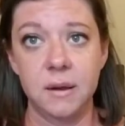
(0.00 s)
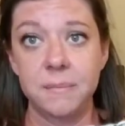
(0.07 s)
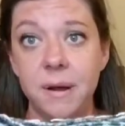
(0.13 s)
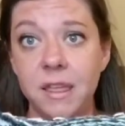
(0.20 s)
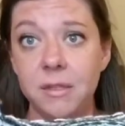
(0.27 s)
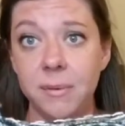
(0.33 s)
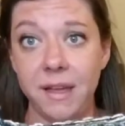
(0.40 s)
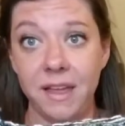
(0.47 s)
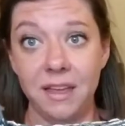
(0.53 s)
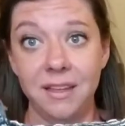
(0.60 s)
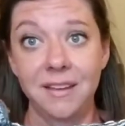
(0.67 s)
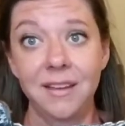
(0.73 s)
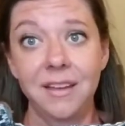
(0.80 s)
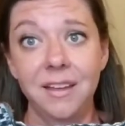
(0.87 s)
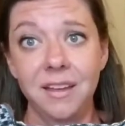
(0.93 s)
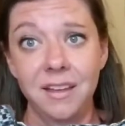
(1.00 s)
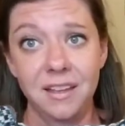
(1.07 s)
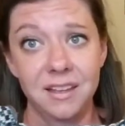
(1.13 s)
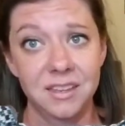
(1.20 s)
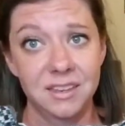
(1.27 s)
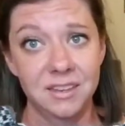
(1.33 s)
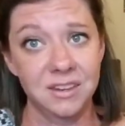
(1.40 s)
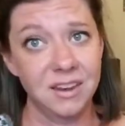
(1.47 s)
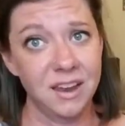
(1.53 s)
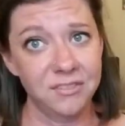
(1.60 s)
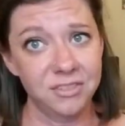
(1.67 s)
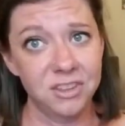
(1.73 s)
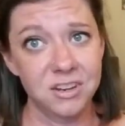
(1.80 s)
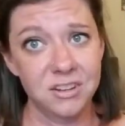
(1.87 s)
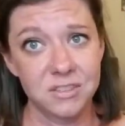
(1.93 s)
And by the way, you
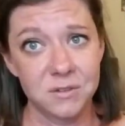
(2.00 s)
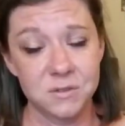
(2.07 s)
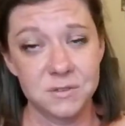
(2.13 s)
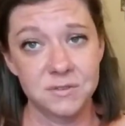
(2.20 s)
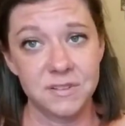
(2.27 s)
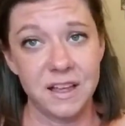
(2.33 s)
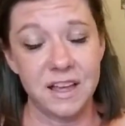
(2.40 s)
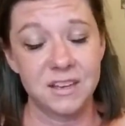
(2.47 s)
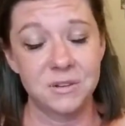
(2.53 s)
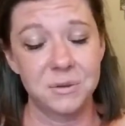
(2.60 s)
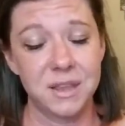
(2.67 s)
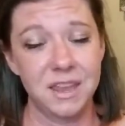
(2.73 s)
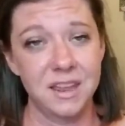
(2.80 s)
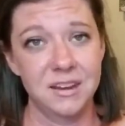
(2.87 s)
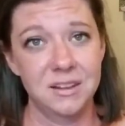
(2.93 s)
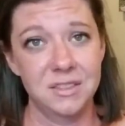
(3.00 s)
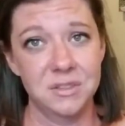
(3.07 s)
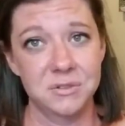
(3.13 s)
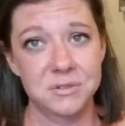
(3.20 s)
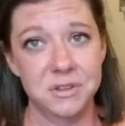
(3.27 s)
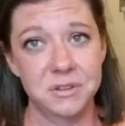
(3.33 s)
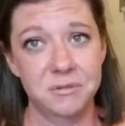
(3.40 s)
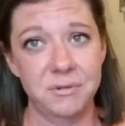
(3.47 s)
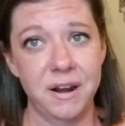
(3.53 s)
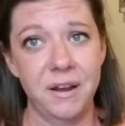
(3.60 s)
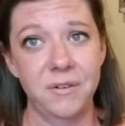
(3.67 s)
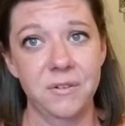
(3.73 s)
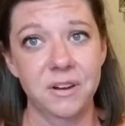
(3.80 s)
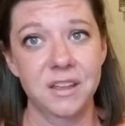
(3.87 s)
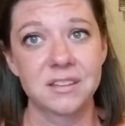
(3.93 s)
have to knit those flat. You can't knit those in the
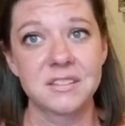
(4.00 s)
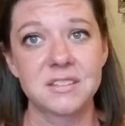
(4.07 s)
round.